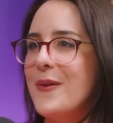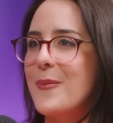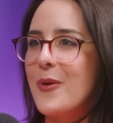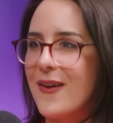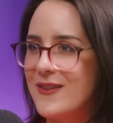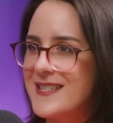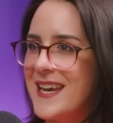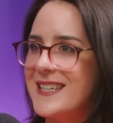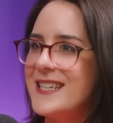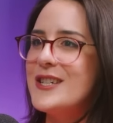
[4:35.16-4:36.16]
in the private
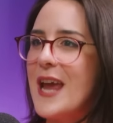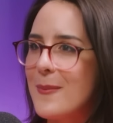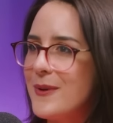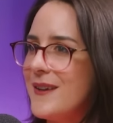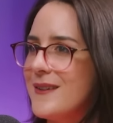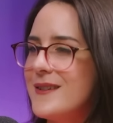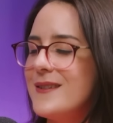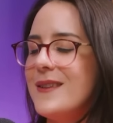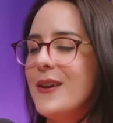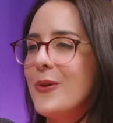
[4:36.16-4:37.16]
sector championed
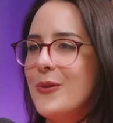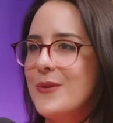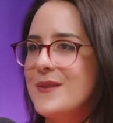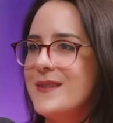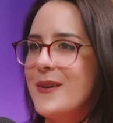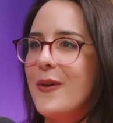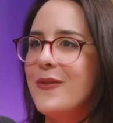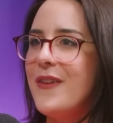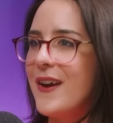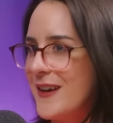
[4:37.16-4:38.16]
the cause of
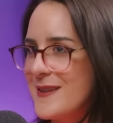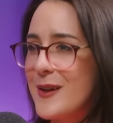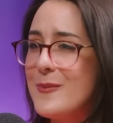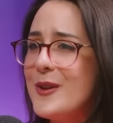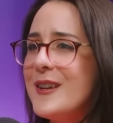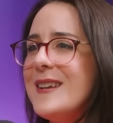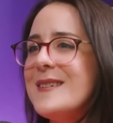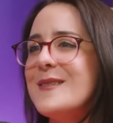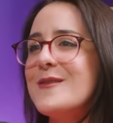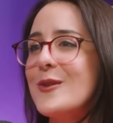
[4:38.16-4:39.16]
various
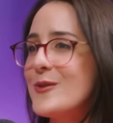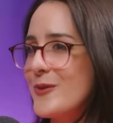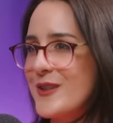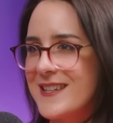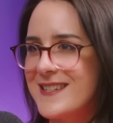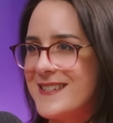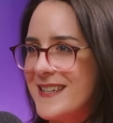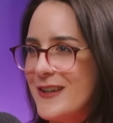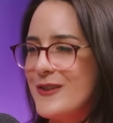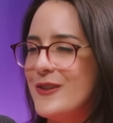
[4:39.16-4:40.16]
communities, of social justice
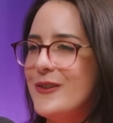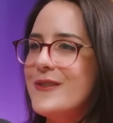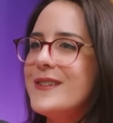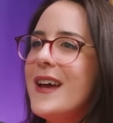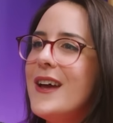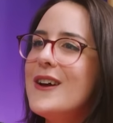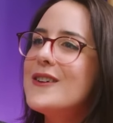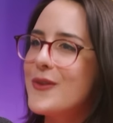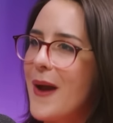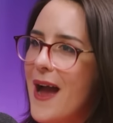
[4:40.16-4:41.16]
issues.
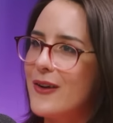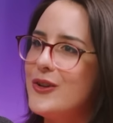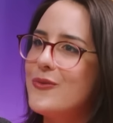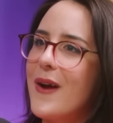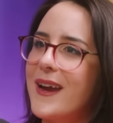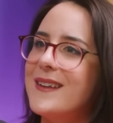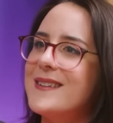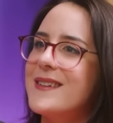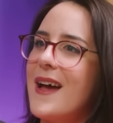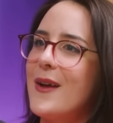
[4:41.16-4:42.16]
So how do you
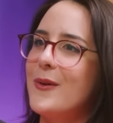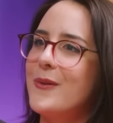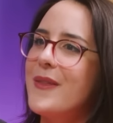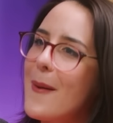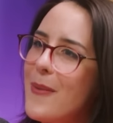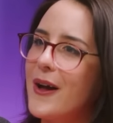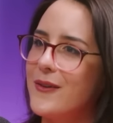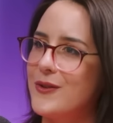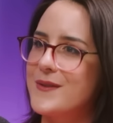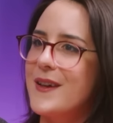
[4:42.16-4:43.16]
reconcile that part of
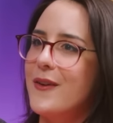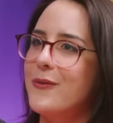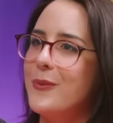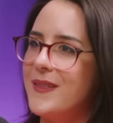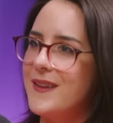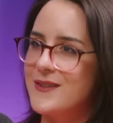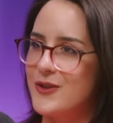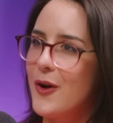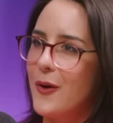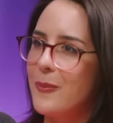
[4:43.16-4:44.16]
yourself with this
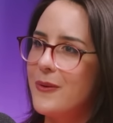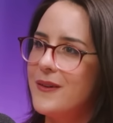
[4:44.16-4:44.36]
job?